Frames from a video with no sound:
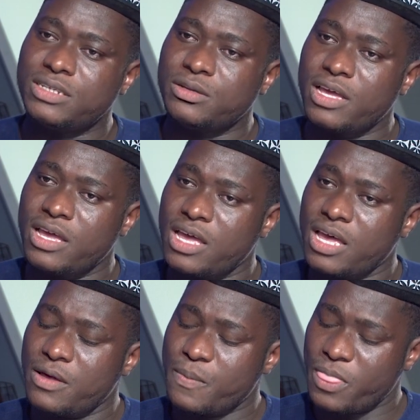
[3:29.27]

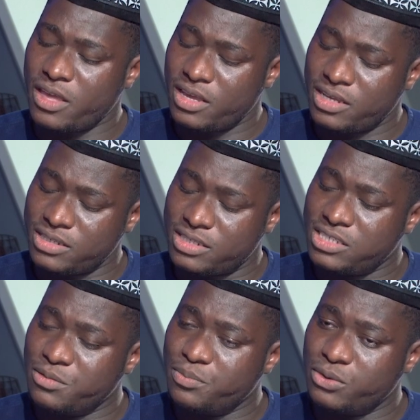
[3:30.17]
in
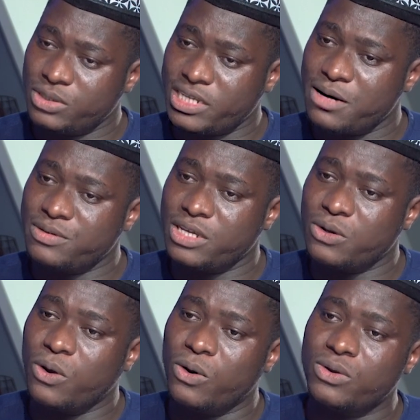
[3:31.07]
simple terms, they
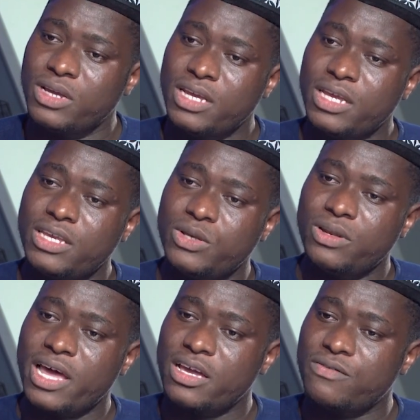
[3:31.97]
call you
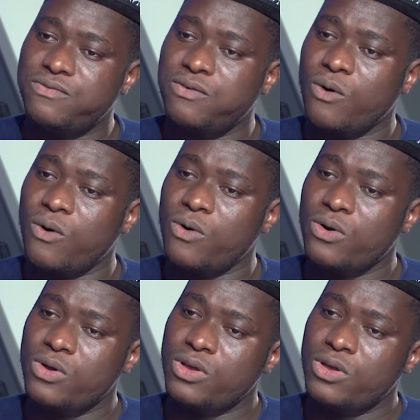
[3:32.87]
like for